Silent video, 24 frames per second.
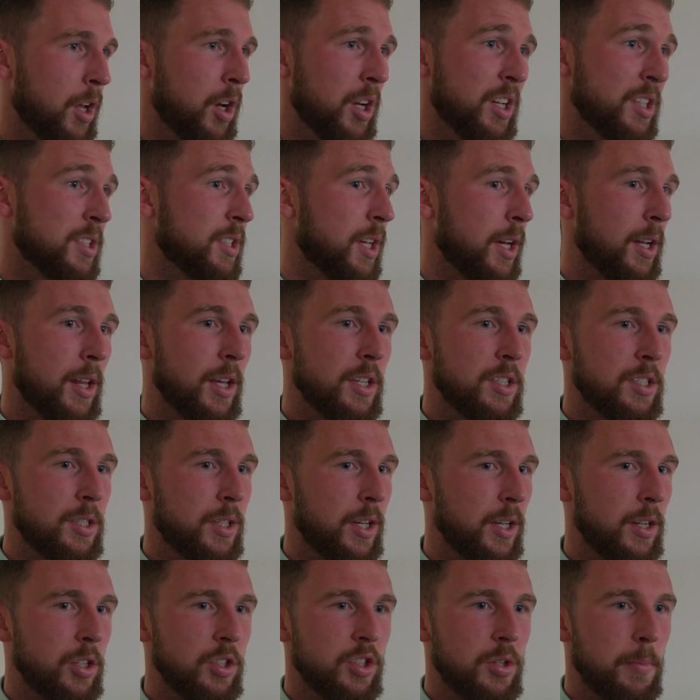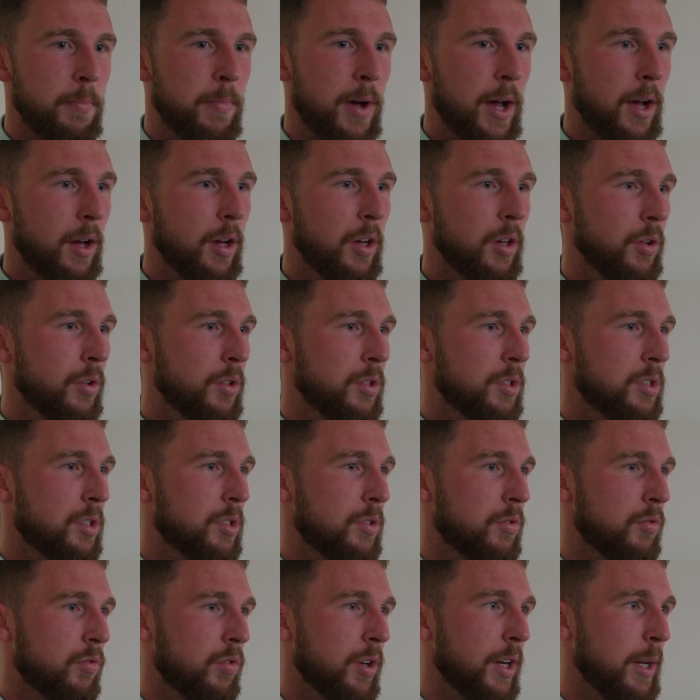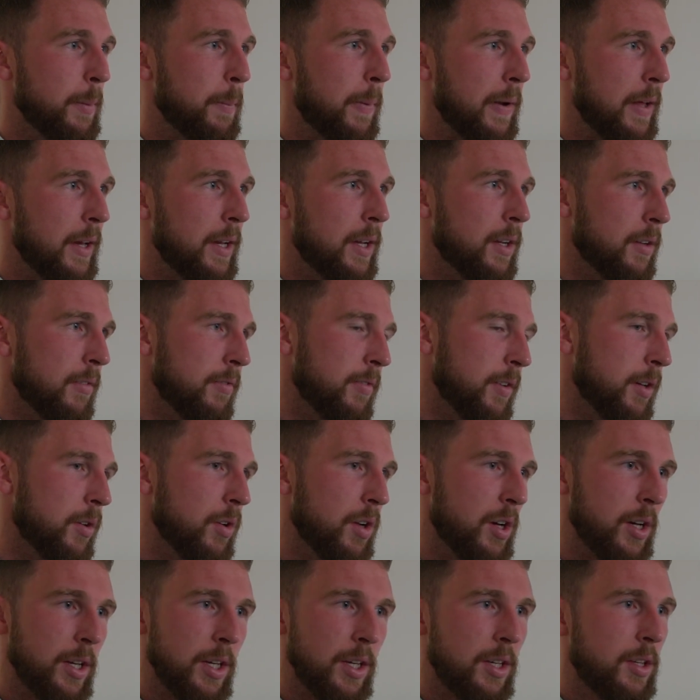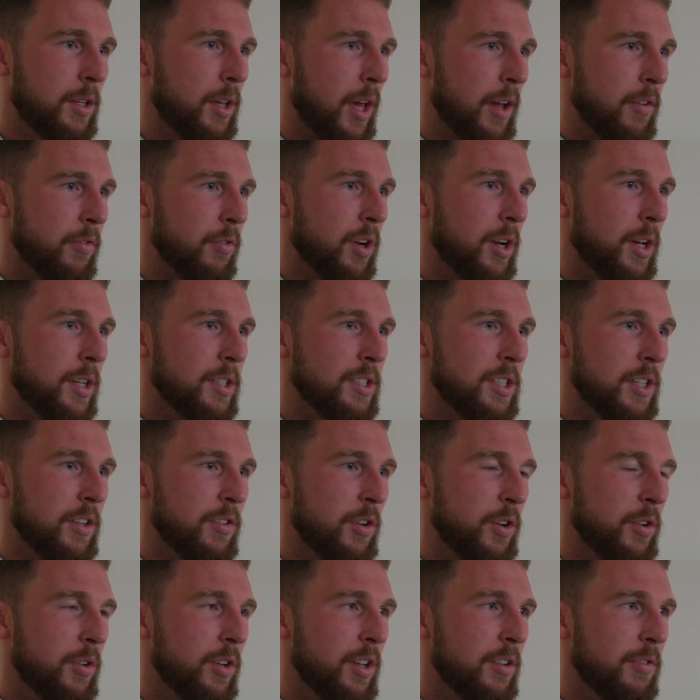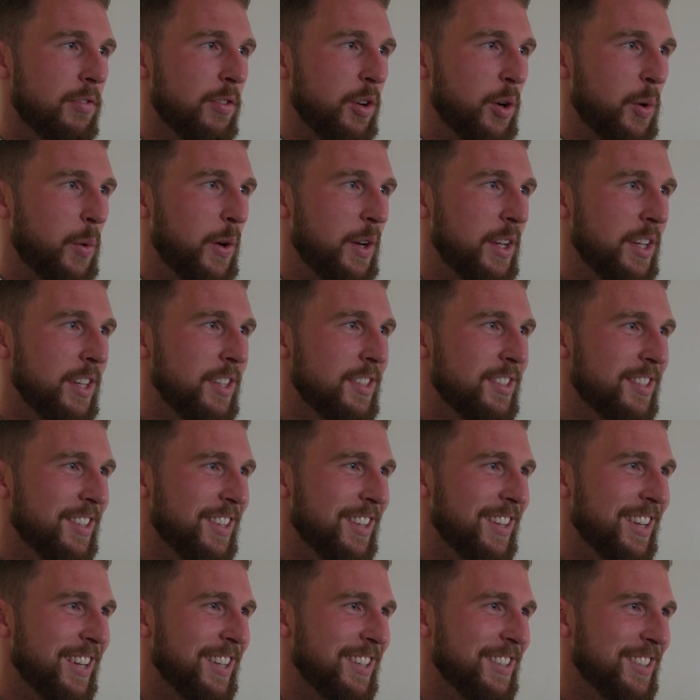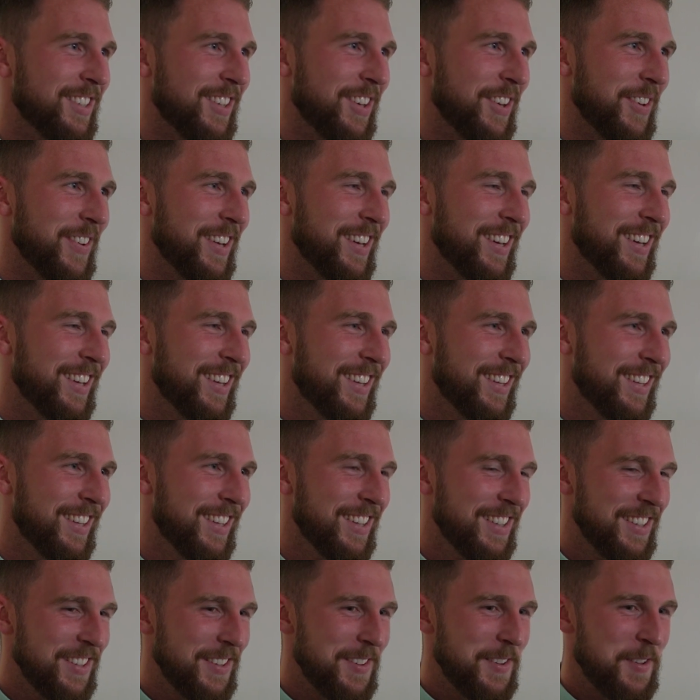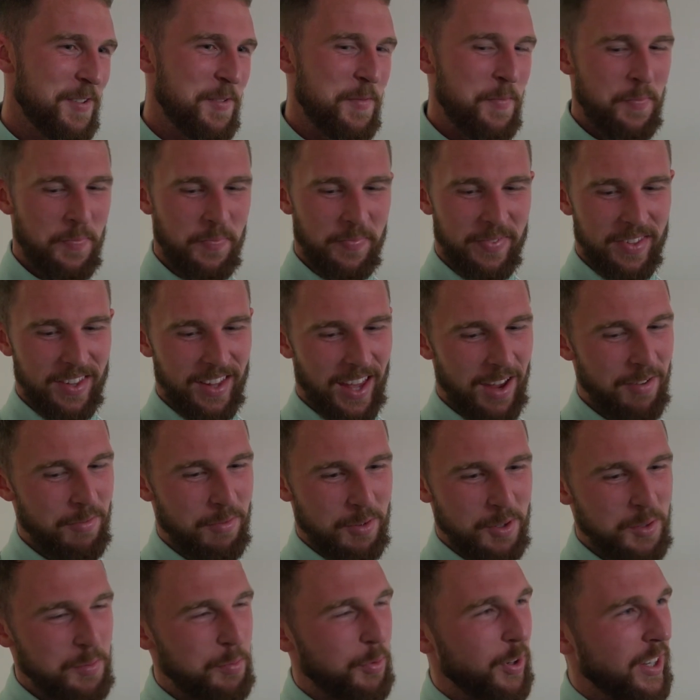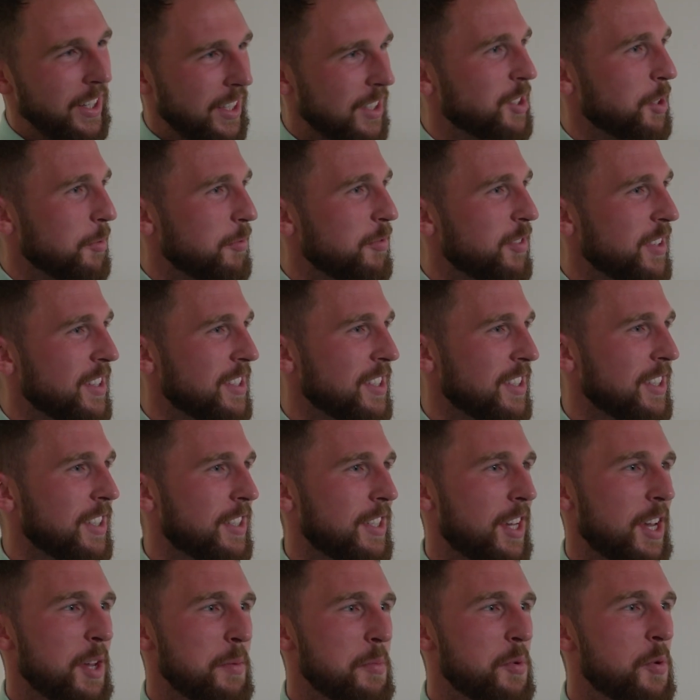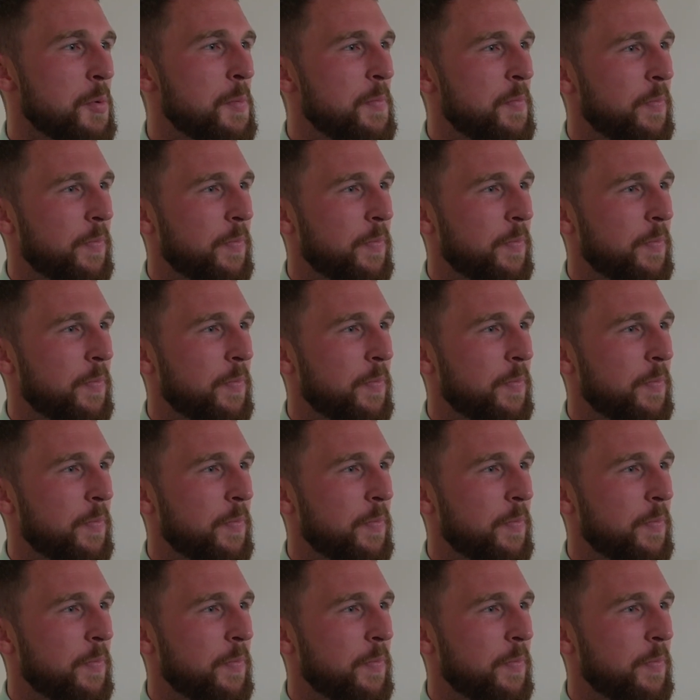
Like I said, it doesn't matter who's really playing. I feel like everyone has their own different qualities, don't they? So everyone's bringing something to the table.